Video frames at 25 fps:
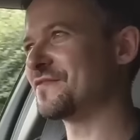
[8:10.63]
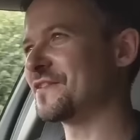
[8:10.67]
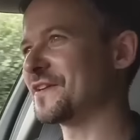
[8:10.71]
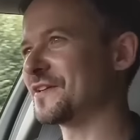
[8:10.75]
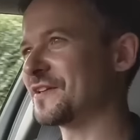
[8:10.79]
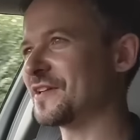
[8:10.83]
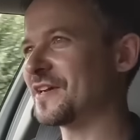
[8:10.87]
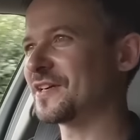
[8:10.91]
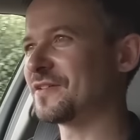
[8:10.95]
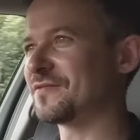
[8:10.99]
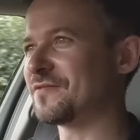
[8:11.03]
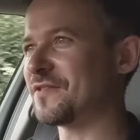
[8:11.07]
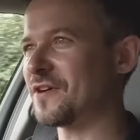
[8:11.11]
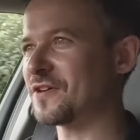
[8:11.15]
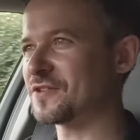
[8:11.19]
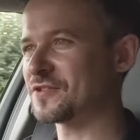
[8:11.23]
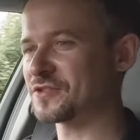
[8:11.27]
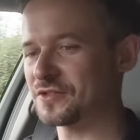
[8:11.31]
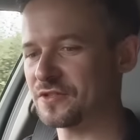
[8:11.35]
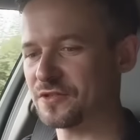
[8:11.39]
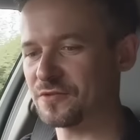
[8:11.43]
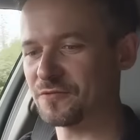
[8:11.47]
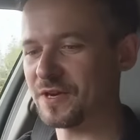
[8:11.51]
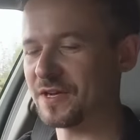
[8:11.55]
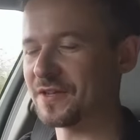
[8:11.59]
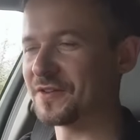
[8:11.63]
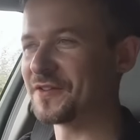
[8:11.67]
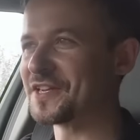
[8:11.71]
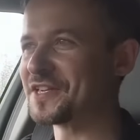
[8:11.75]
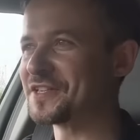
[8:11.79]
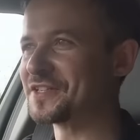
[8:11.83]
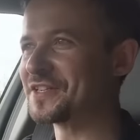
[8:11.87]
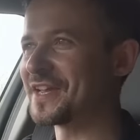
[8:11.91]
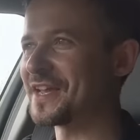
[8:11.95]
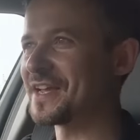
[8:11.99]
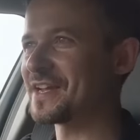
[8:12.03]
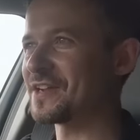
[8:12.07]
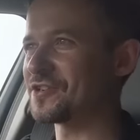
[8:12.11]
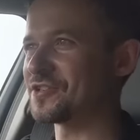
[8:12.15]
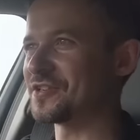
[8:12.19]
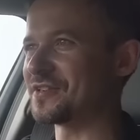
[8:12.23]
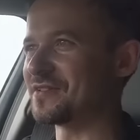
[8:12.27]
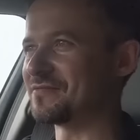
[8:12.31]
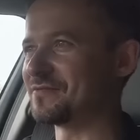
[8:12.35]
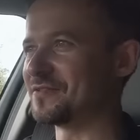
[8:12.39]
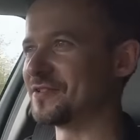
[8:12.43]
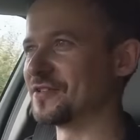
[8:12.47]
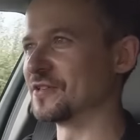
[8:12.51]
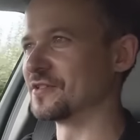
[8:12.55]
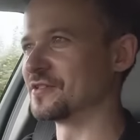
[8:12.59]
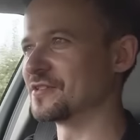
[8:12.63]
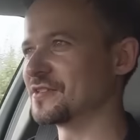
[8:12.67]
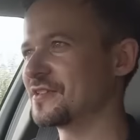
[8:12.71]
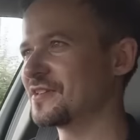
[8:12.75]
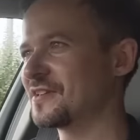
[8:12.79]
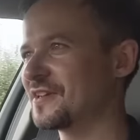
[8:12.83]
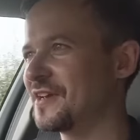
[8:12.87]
feel like a Vauxhall? Well, this gear shift does.